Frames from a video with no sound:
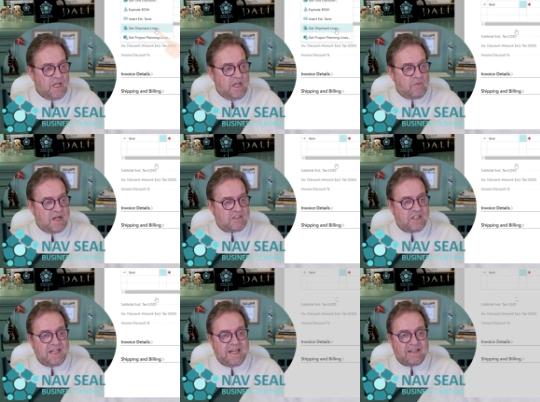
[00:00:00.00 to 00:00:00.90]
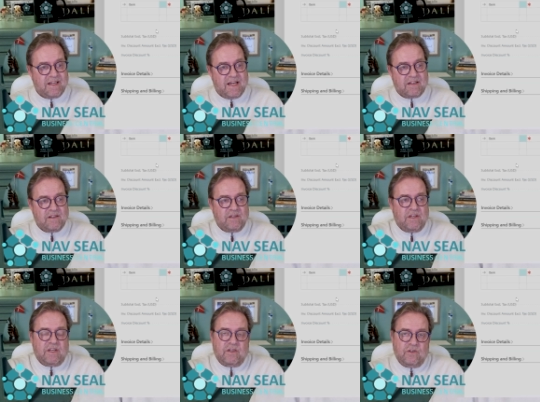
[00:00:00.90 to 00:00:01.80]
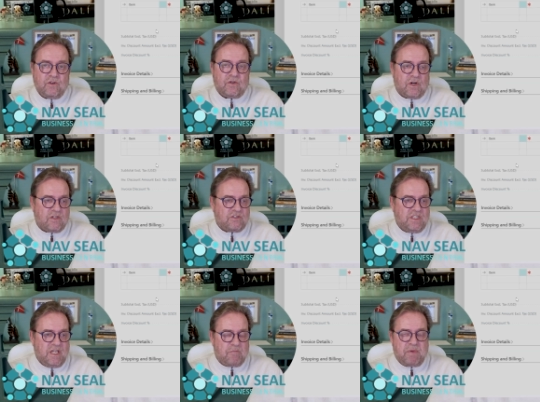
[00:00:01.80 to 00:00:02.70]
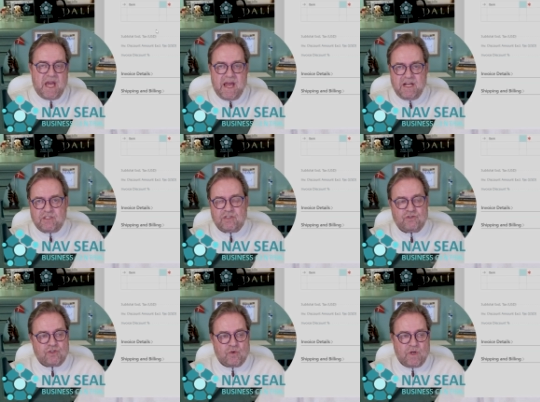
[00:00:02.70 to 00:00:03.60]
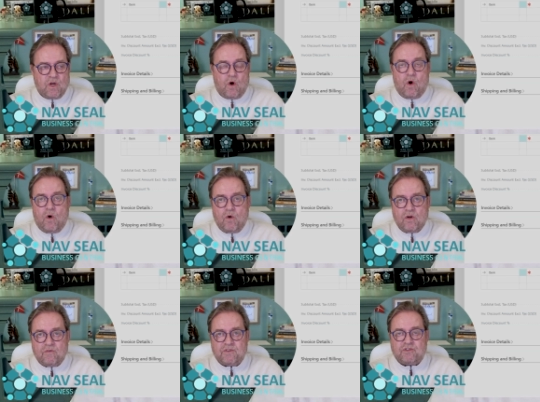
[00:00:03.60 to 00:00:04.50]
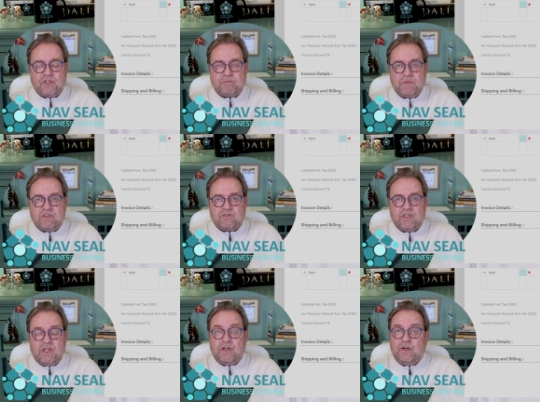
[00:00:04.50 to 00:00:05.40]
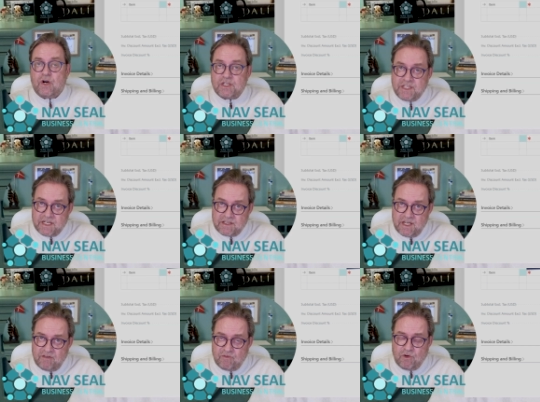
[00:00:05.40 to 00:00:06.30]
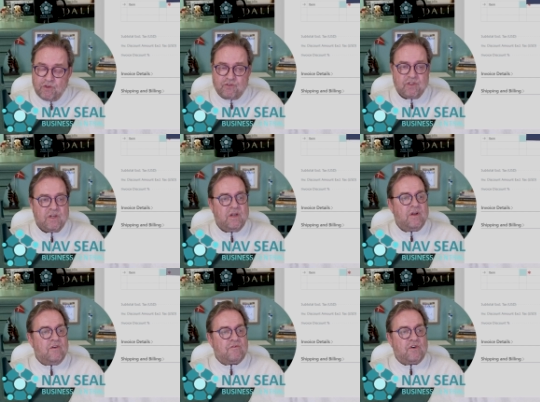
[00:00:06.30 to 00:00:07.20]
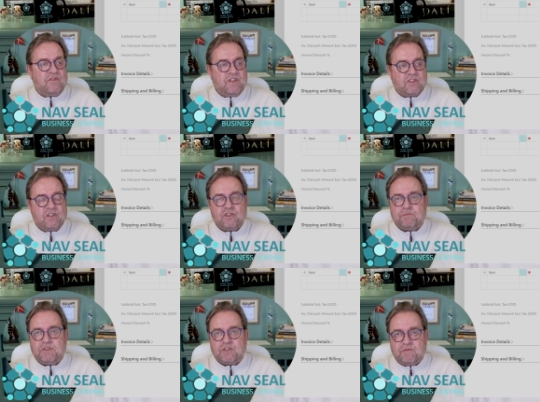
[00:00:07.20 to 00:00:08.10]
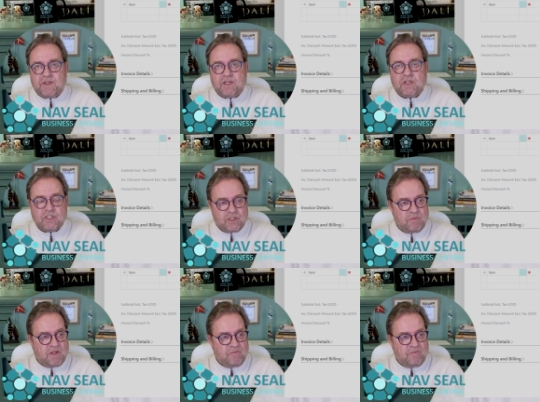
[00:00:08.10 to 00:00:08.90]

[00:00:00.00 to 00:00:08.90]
When I select that, you're gonna see a page showing all of the shipments not yet invoiced for this specific customer.